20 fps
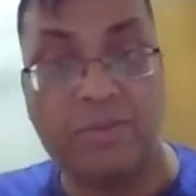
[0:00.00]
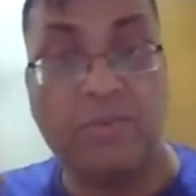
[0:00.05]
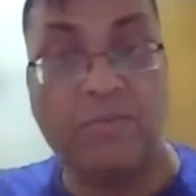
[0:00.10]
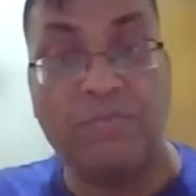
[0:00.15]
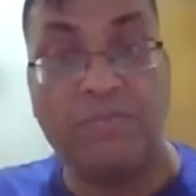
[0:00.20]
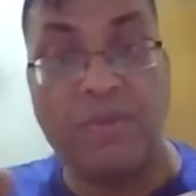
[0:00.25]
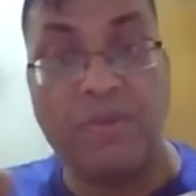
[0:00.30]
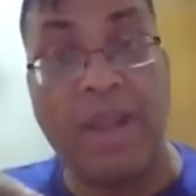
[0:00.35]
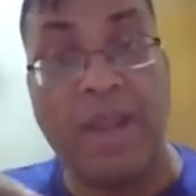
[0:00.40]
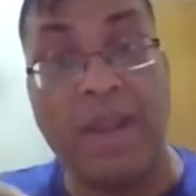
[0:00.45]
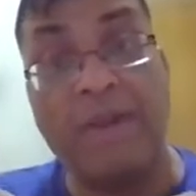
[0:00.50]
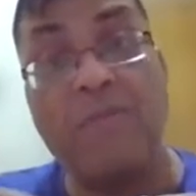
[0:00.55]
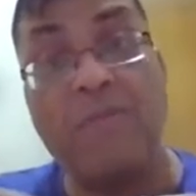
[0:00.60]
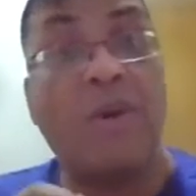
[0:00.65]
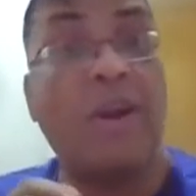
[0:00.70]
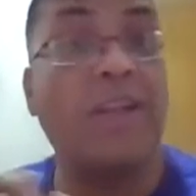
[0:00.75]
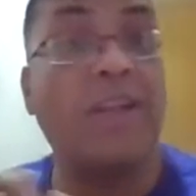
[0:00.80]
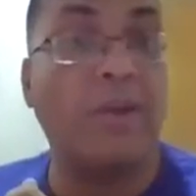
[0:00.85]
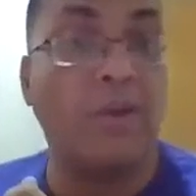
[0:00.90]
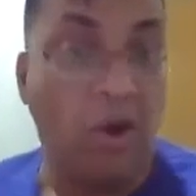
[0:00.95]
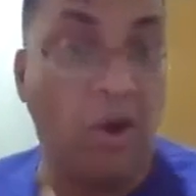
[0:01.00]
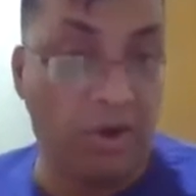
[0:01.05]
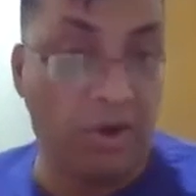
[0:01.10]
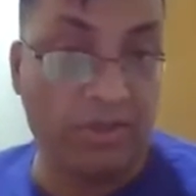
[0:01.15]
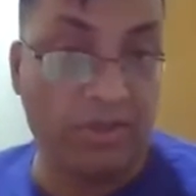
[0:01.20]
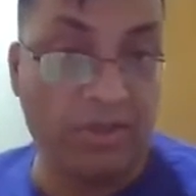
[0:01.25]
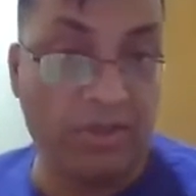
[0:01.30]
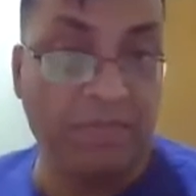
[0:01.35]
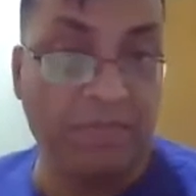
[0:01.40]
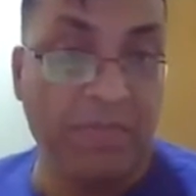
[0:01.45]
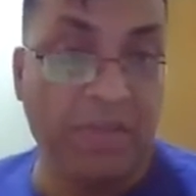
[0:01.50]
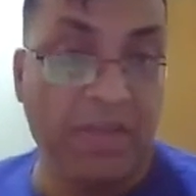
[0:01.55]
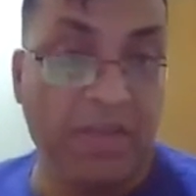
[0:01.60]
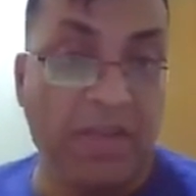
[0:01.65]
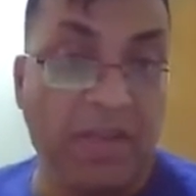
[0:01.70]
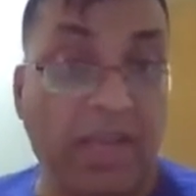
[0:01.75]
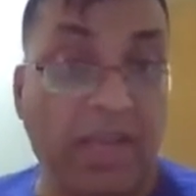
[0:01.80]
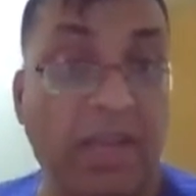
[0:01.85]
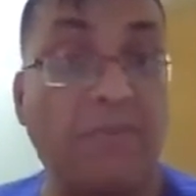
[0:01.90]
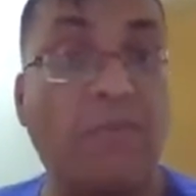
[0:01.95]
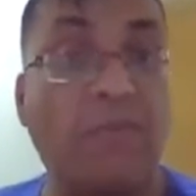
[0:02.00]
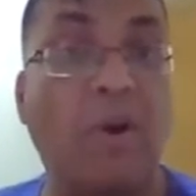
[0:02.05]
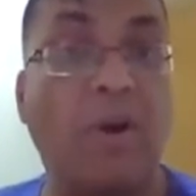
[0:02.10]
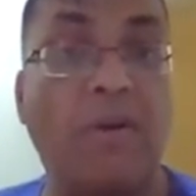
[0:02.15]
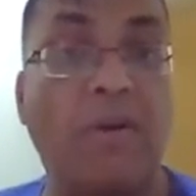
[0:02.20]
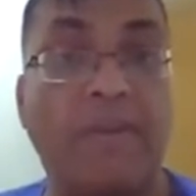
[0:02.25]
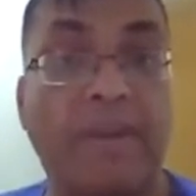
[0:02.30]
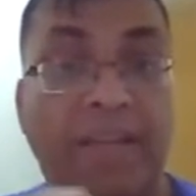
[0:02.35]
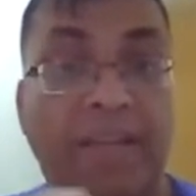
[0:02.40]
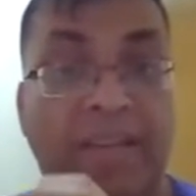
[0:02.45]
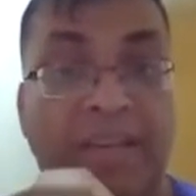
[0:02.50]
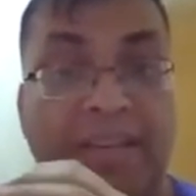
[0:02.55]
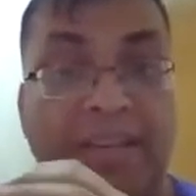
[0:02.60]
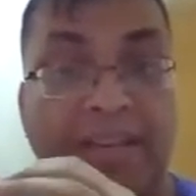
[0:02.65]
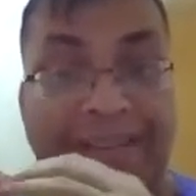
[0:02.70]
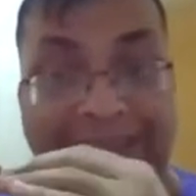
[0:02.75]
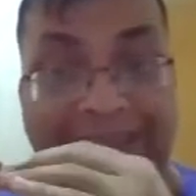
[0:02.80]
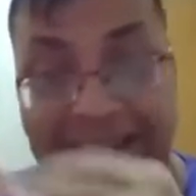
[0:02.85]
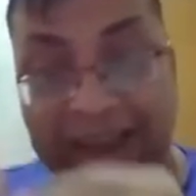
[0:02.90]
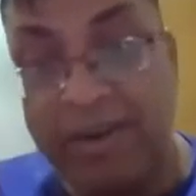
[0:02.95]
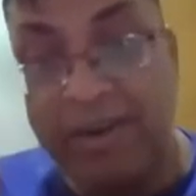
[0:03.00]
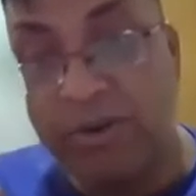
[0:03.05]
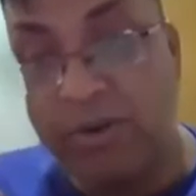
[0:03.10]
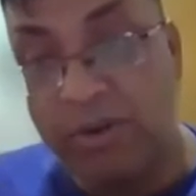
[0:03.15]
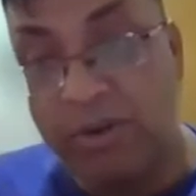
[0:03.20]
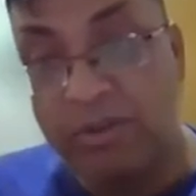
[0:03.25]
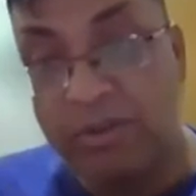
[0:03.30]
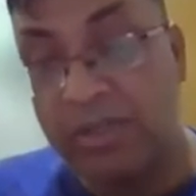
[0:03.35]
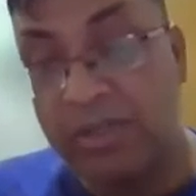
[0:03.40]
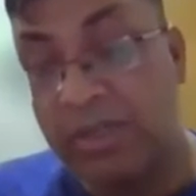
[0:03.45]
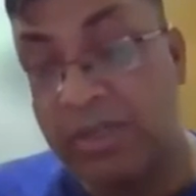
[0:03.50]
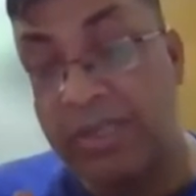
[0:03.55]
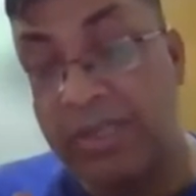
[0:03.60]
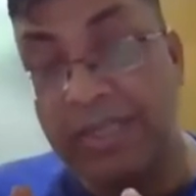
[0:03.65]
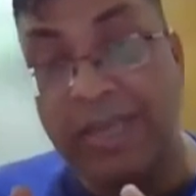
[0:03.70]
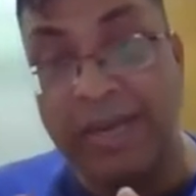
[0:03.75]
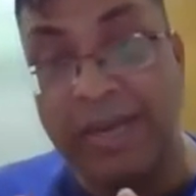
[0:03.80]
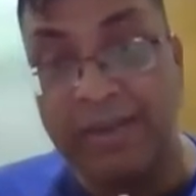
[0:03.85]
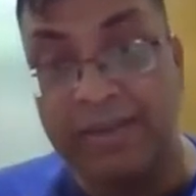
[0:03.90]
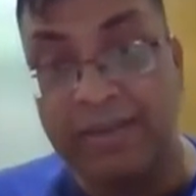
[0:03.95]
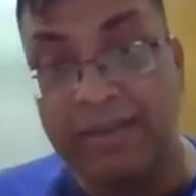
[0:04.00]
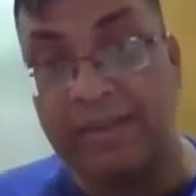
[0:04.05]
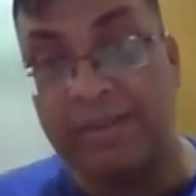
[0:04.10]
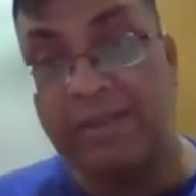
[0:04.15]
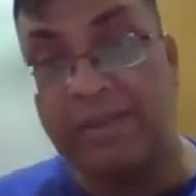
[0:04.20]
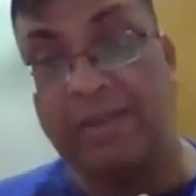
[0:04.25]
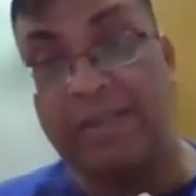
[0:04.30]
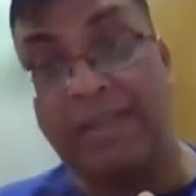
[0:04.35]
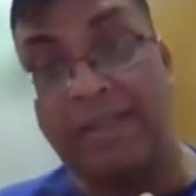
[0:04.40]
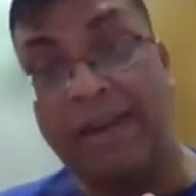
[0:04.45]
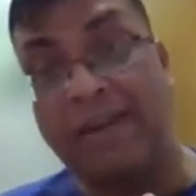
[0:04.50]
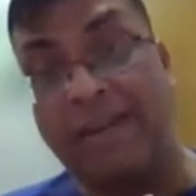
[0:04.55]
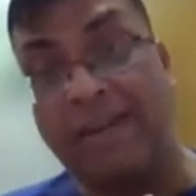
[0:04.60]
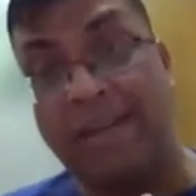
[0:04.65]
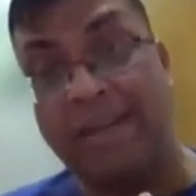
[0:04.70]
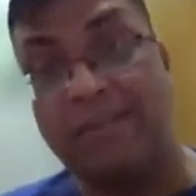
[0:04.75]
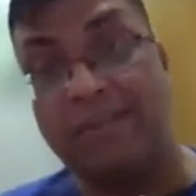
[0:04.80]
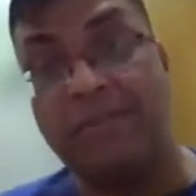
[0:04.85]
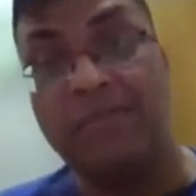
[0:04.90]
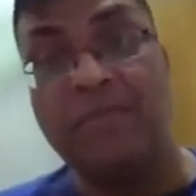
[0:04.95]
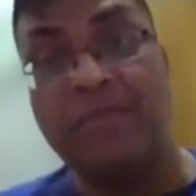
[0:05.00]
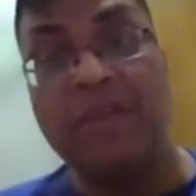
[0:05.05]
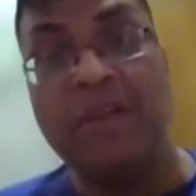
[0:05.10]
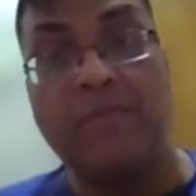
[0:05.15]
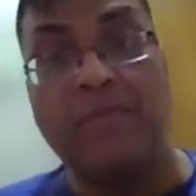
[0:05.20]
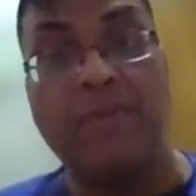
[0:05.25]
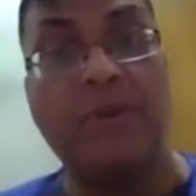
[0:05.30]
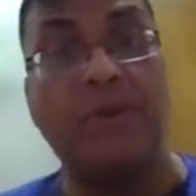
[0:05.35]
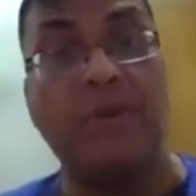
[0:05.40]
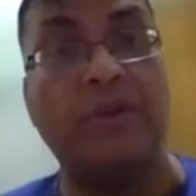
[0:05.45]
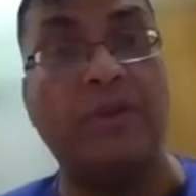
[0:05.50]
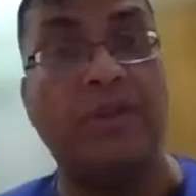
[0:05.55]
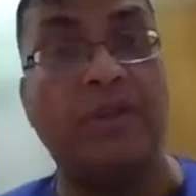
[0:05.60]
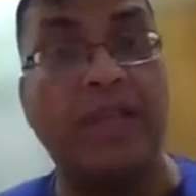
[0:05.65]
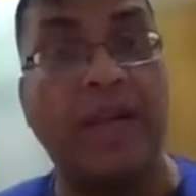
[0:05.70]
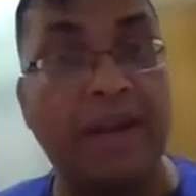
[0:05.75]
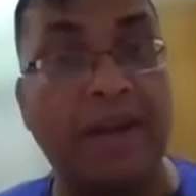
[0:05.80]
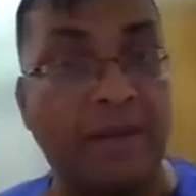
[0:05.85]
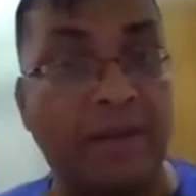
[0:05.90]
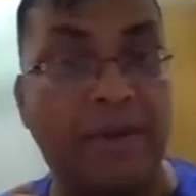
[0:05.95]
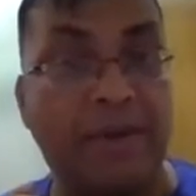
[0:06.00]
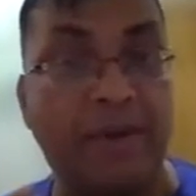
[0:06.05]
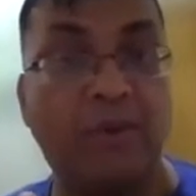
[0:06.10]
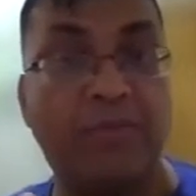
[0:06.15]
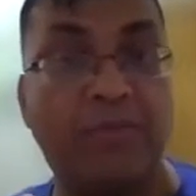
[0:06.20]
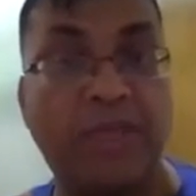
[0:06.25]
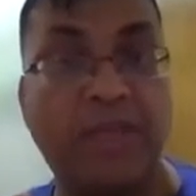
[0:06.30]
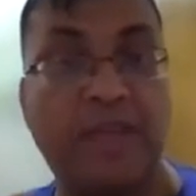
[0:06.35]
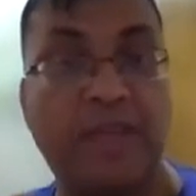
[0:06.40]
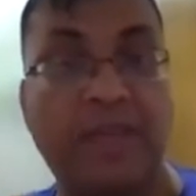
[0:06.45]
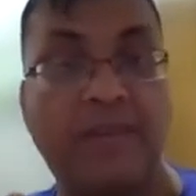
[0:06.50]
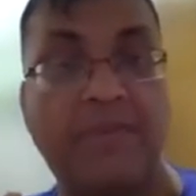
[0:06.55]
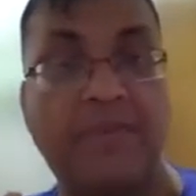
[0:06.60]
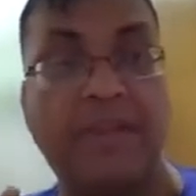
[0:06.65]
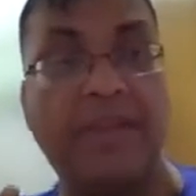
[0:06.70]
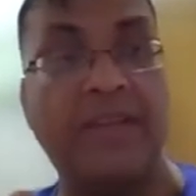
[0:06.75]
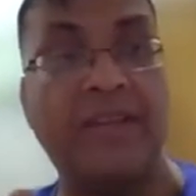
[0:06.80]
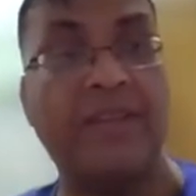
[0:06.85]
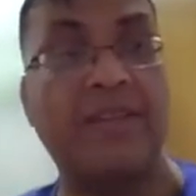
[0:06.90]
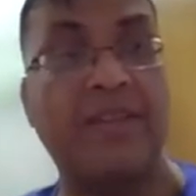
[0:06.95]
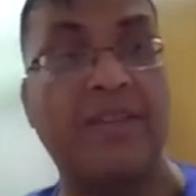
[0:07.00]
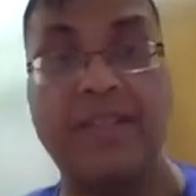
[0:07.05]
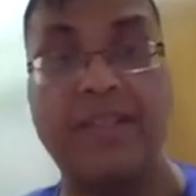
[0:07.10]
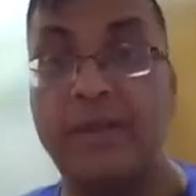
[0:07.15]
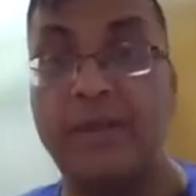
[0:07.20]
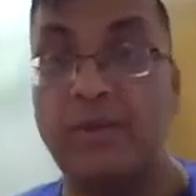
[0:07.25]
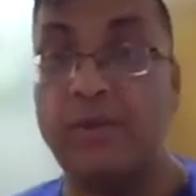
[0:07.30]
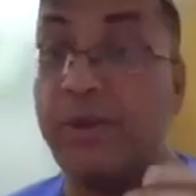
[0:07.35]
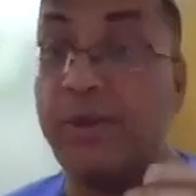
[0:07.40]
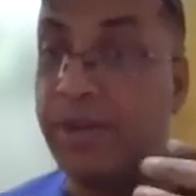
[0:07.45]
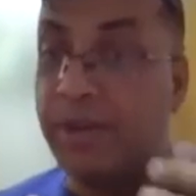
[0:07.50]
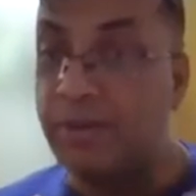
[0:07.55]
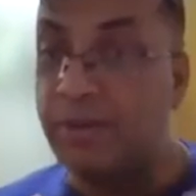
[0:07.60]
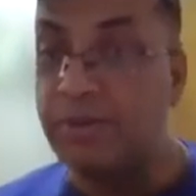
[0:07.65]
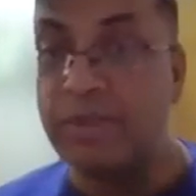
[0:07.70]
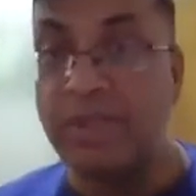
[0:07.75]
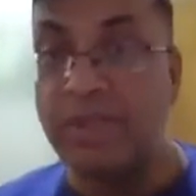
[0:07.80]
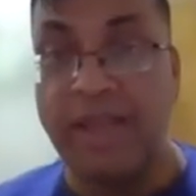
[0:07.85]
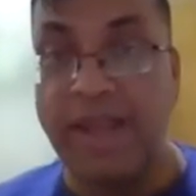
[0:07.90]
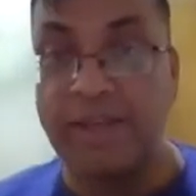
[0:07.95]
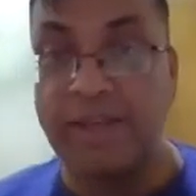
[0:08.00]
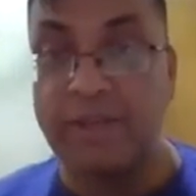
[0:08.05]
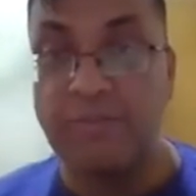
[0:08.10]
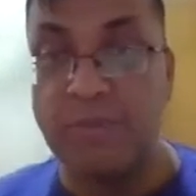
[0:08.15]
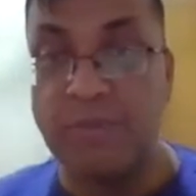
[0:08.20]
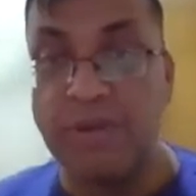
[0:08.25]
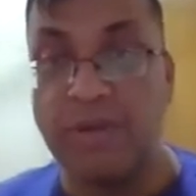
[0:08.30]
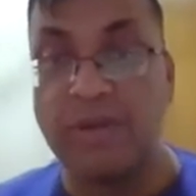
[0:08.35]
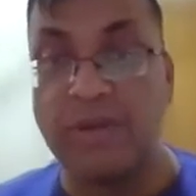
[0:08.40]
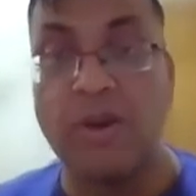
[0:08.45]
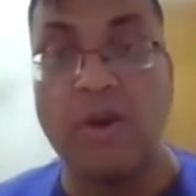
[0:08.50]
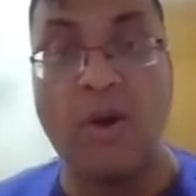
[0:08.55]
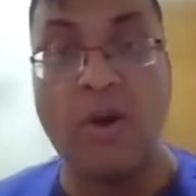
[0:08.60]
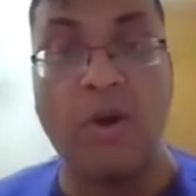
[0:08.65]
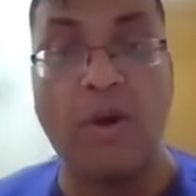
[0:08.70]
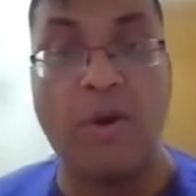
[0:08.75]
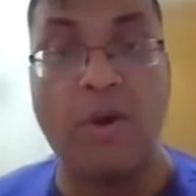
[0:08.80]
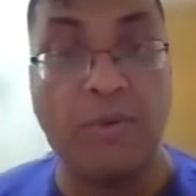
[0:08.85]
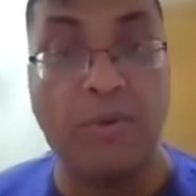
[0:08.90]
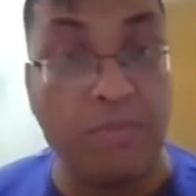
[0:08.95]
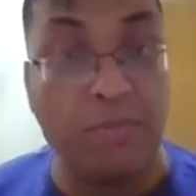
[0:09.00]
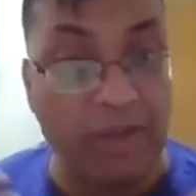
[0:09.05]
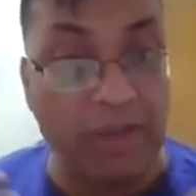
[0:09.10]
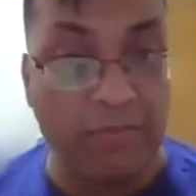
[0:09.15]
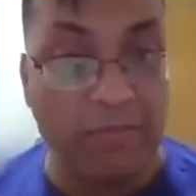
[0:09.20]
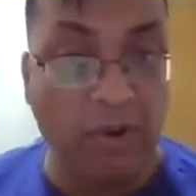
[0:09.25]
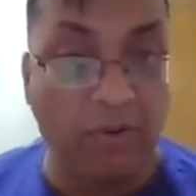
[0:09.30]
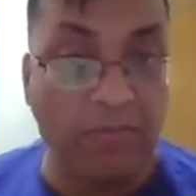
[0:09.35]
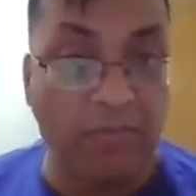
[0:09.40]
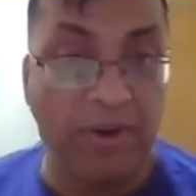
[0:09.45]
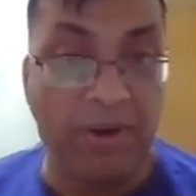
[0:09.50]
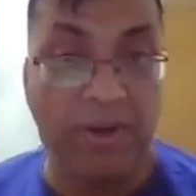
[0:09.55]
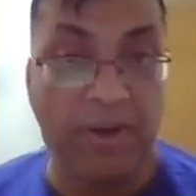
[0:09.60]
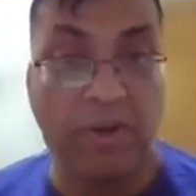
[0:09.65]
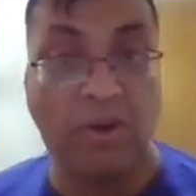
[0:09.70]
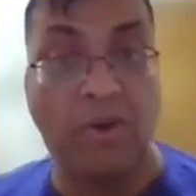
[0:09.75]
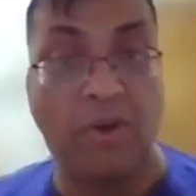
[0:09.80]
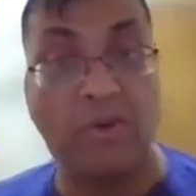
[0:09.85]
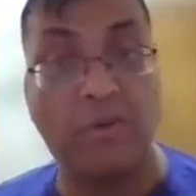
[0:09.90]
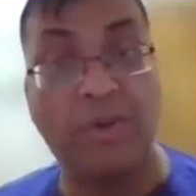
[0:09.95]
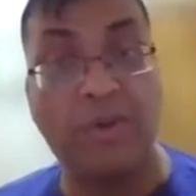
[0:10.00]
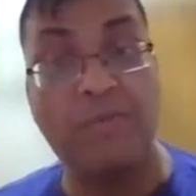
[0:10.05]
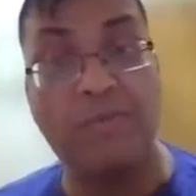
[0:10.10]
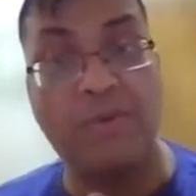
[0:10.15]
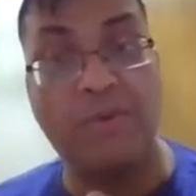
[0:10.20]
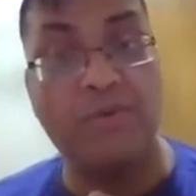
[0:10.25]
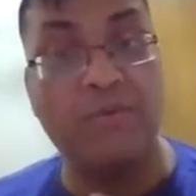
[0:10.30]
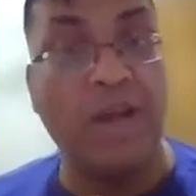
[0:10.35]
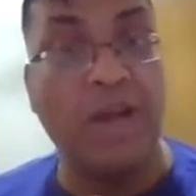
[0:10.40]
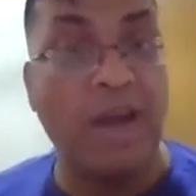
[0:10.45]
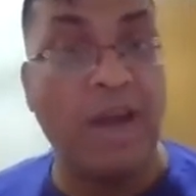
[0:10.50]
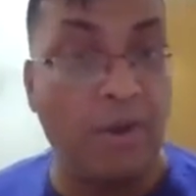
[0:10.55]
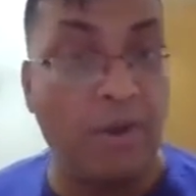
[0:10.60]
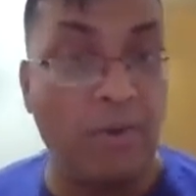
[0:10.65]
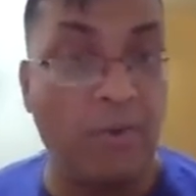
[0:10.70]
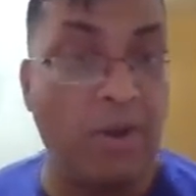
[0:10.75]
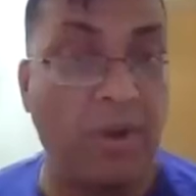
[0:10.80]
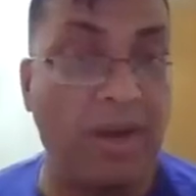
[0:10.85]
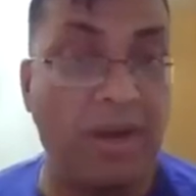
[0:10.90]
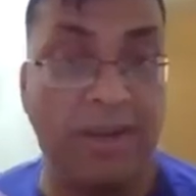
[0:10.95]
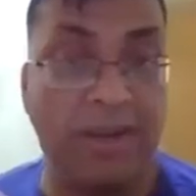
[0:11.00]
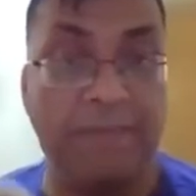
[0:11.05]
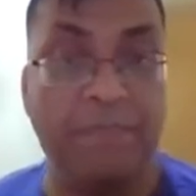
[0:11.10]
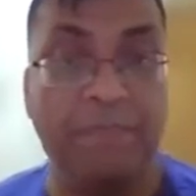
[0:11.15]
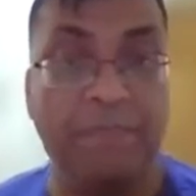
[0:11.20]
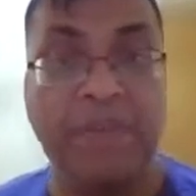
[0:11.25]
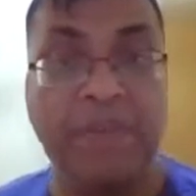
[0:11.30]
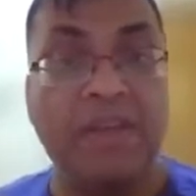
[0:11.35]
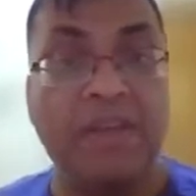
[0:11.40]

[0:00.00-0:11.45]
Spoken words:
So, and what are the costs involved in that cost, in that case, because the ultimate objective is either to reduce the cash burn or to make profit or to improve the ROI,